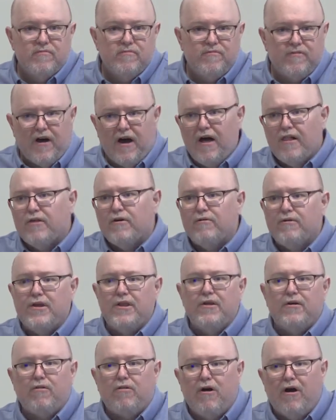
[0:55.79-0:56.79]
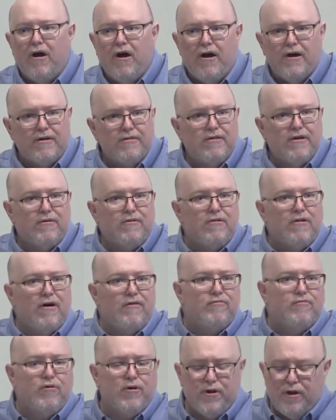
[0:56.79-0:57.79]
following along their
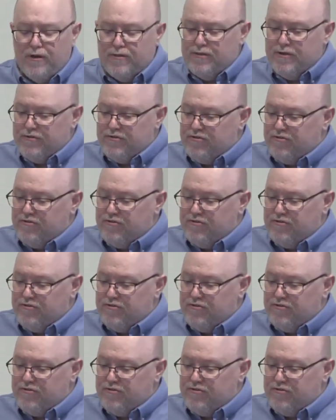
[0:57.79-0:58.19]
loved one on this